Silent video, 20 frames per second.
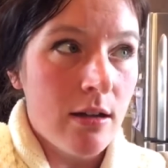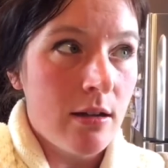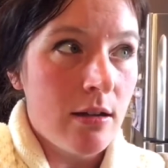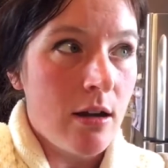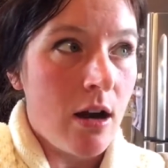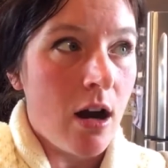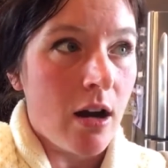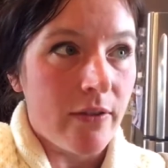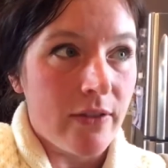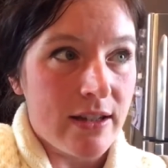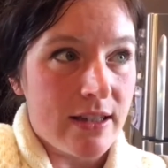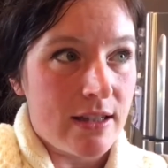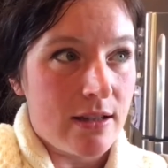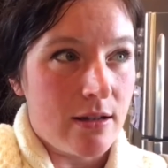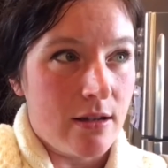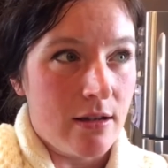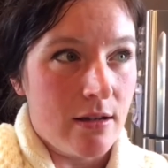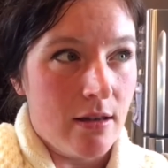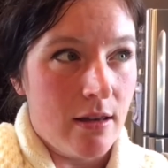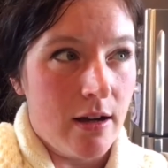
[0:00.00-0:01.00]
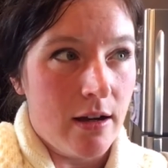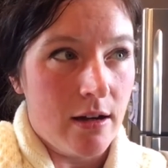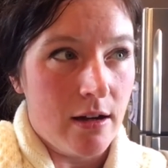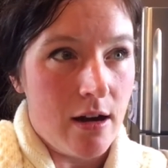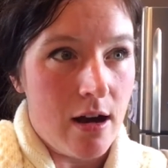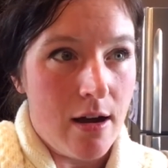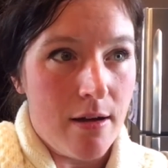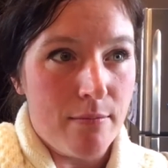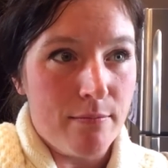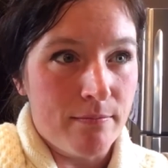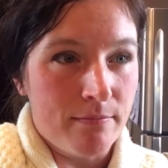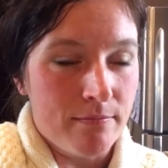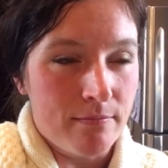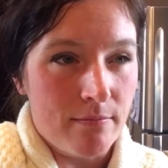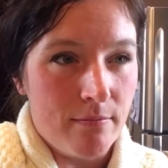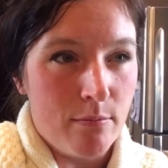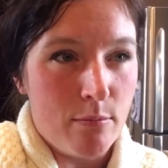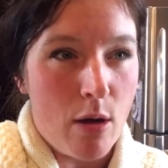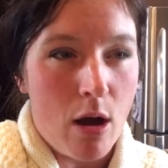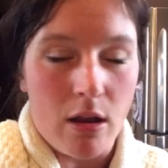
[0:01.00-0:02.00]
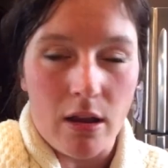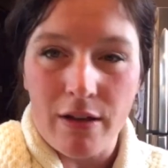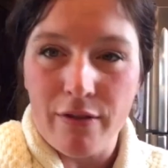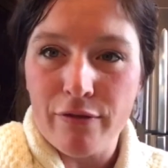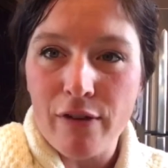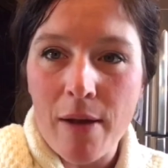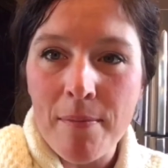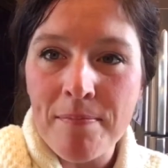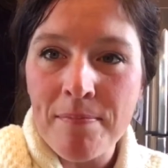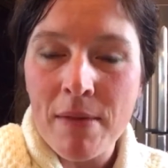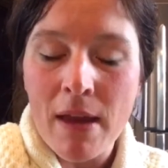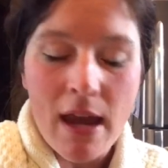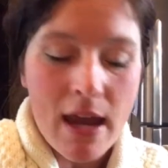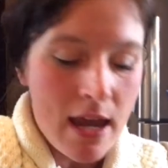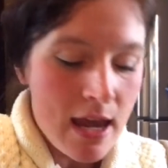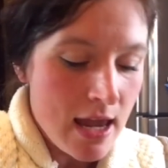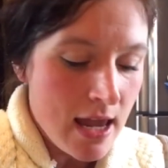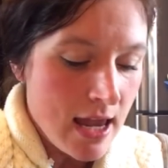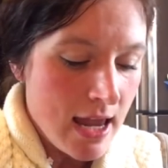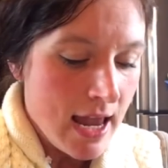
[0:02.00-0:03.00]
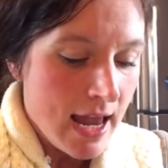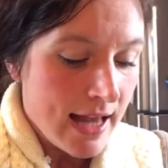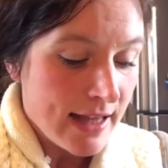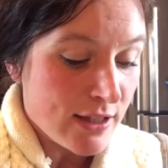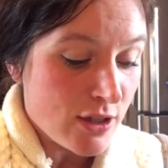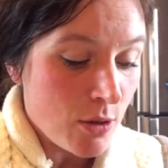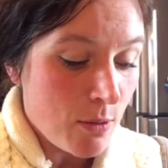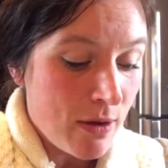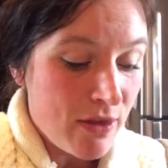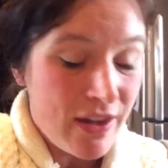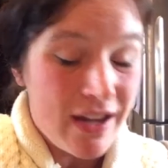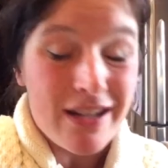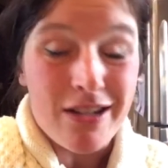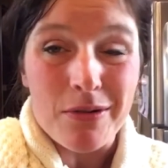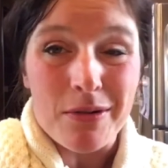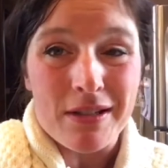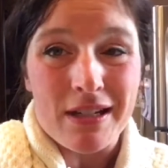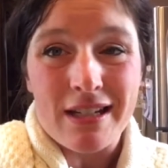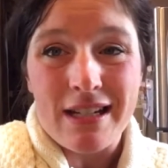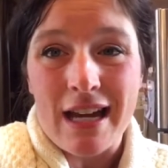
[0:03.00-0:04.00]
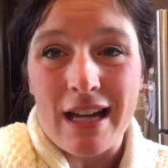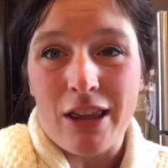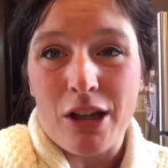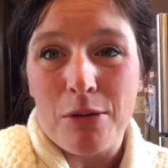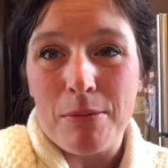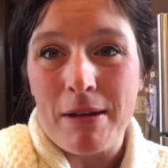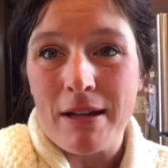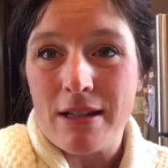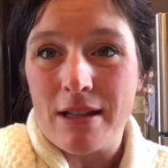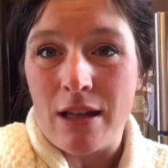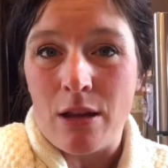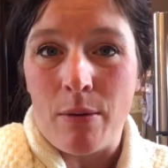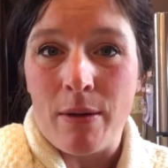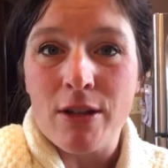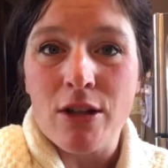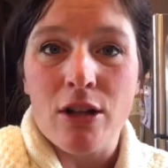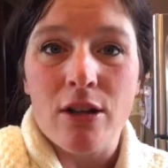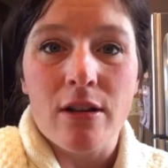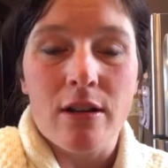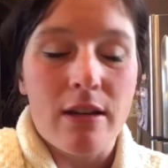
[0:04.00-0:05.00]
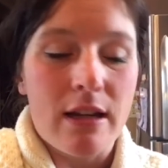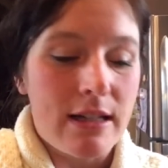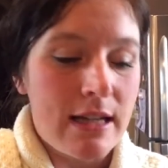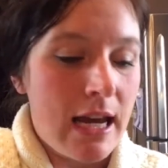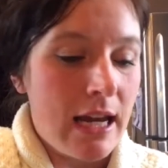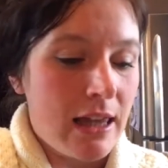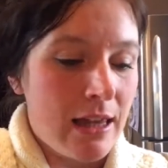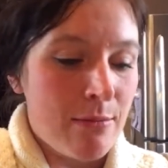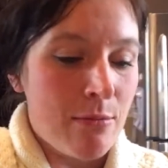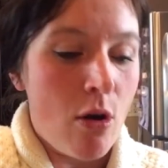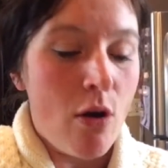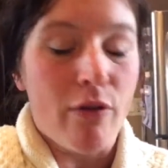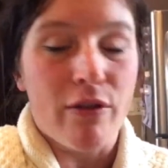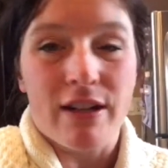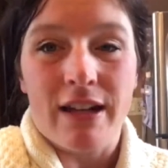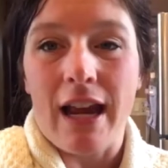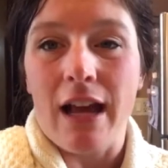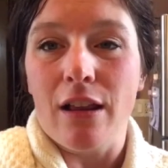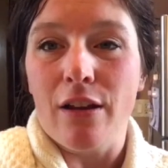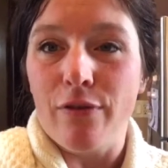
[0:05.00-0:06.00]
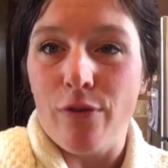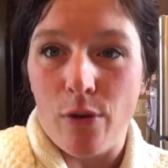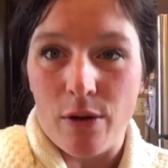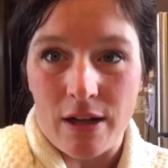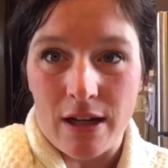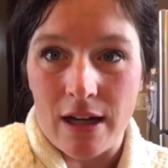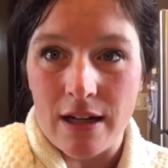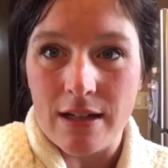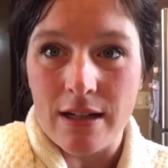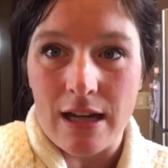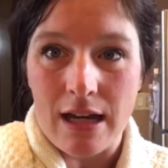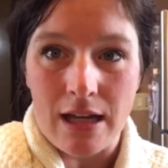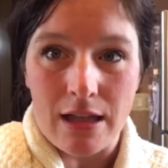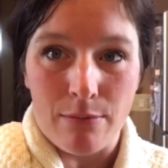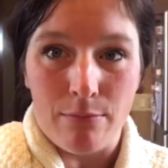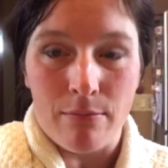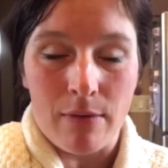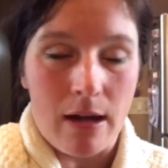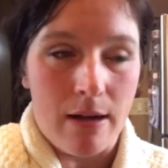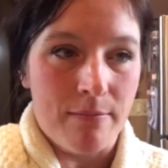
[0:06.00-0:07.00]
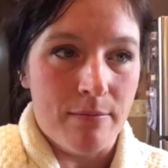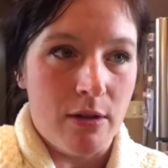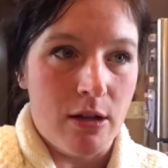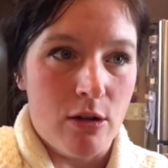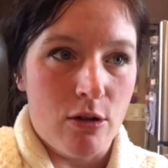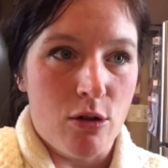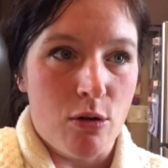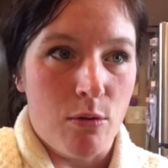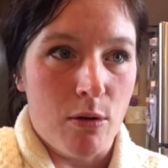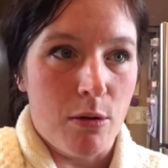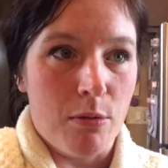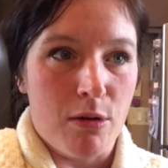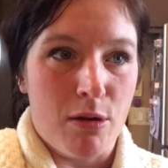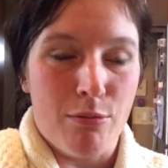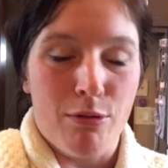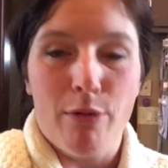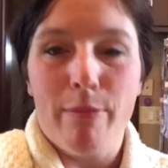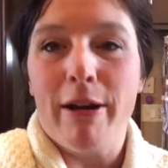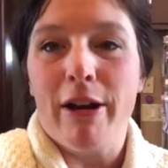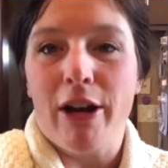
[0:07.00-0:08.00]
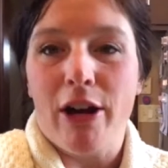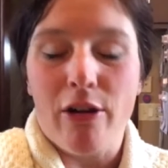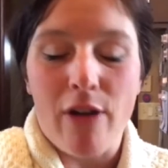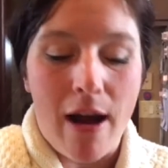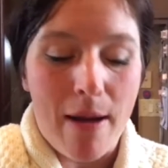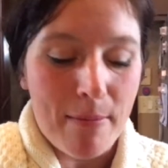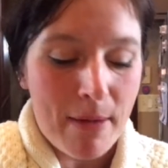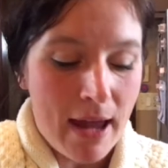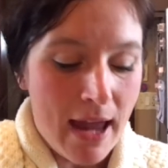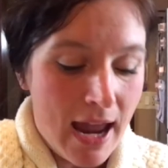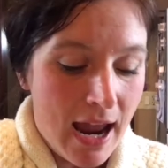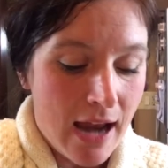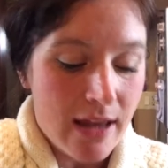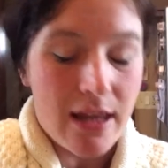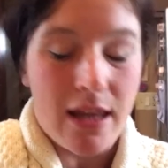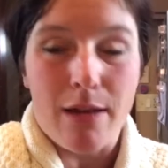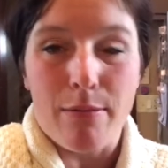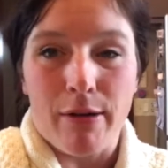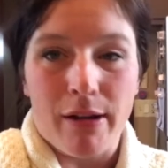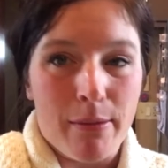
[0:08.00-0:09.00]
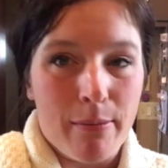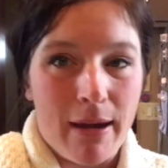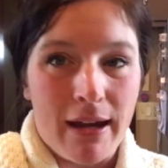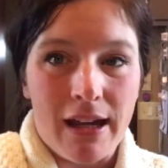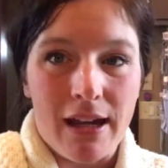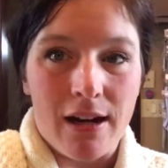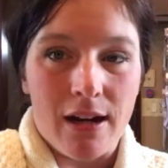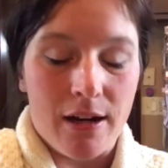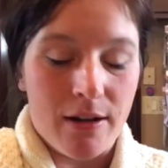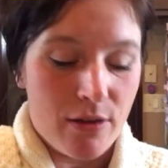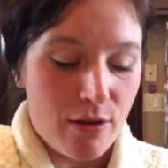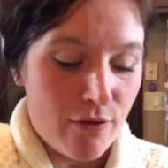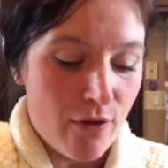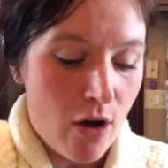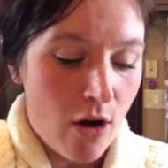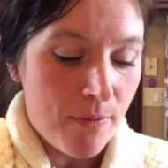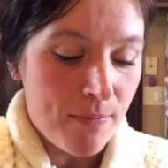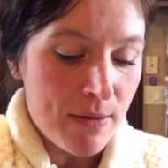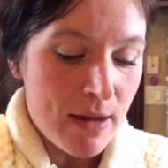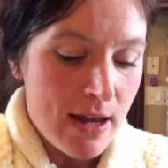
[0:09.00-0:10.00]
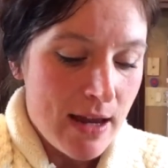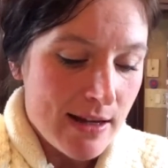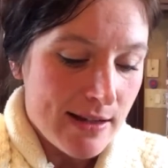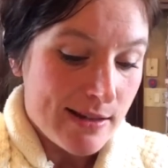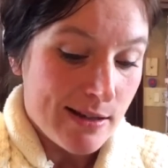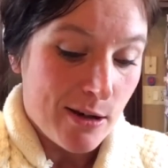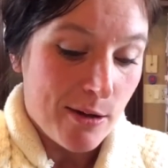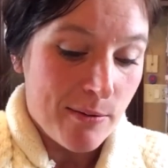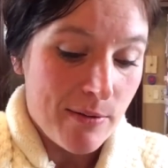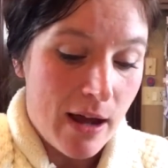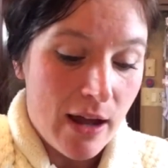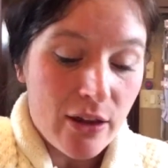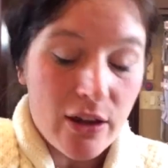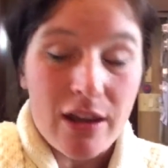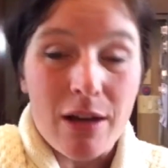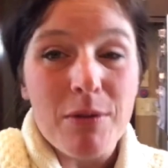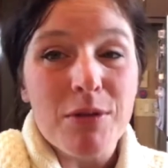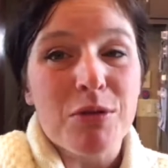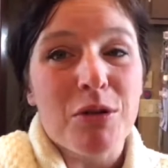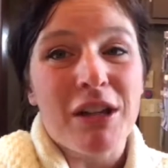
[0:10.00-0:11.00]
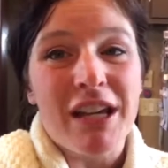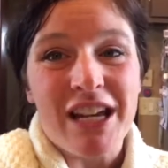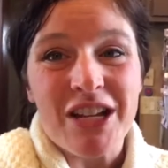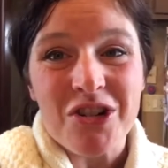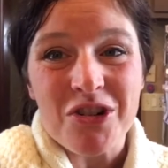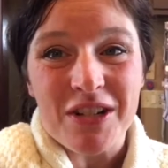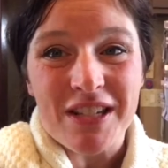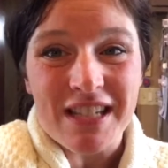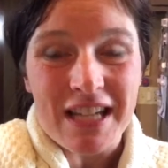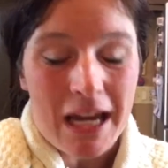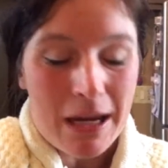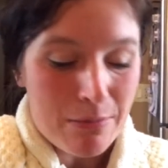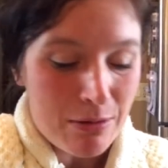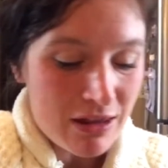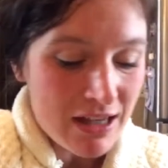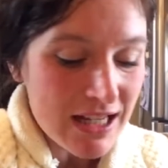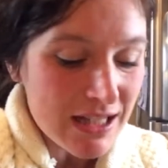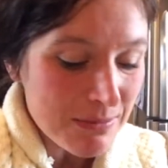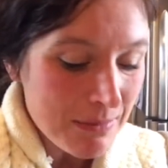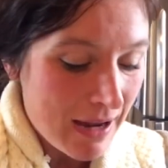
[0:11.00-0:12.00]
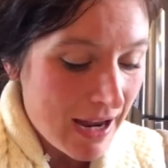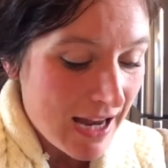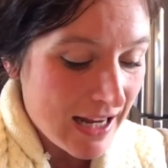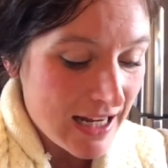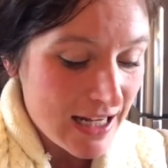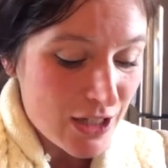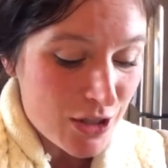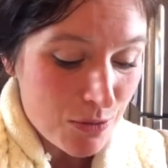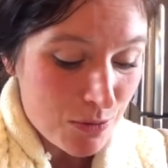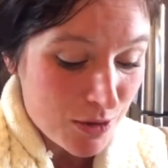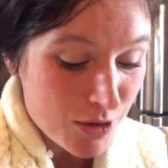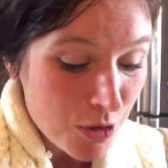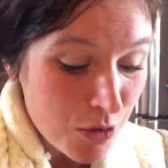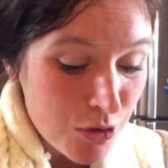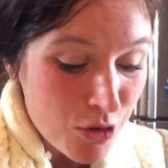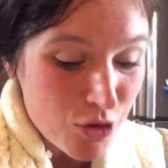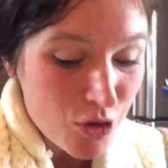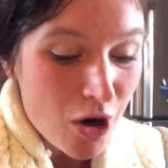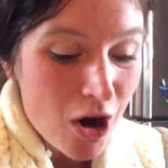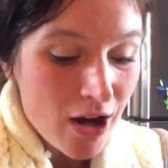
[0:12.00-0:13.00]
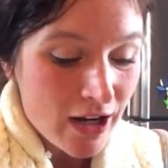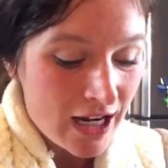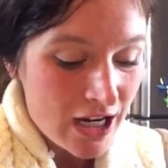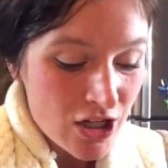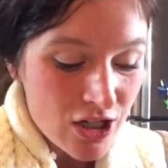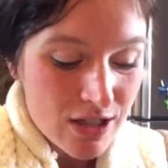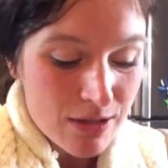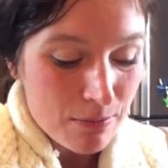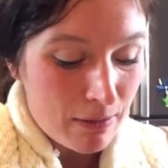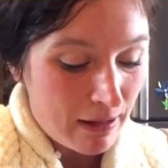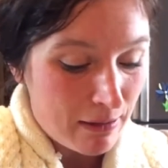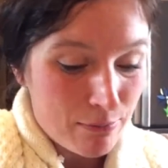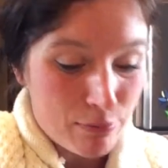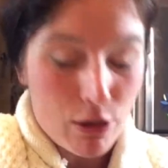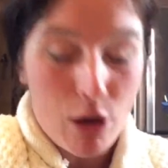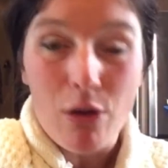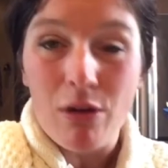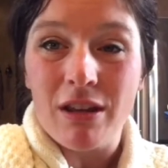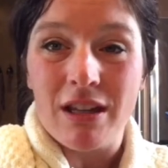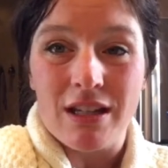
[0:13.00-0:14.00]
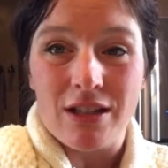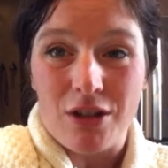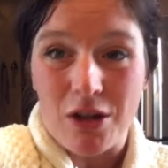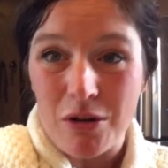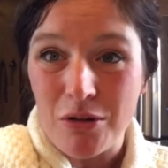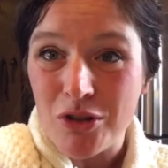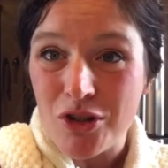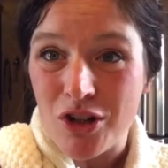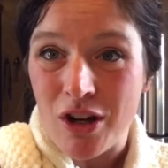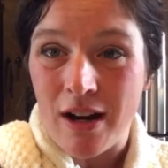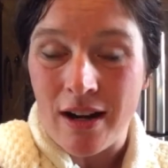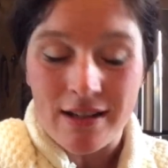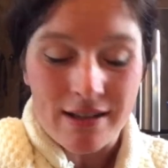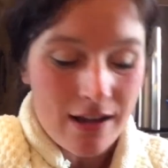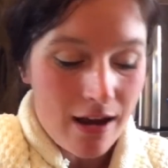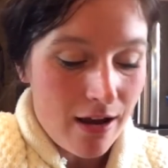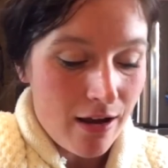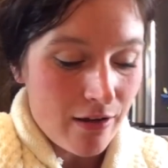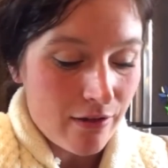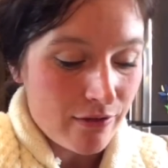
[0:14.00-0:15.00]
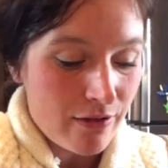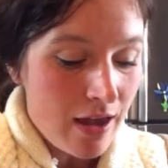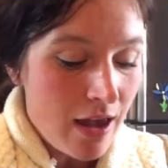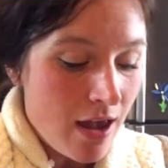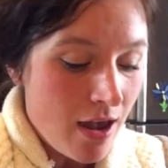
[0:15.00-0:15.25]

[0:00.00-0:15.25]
harvest their pollen from. And so what they do is they take their bees in the winter, they take them over to California to eat to work with the blueberry crop, and then they bring them back here in the fall. So I thought that was really interesting. But this man was so strong, he just broke these huge chunks of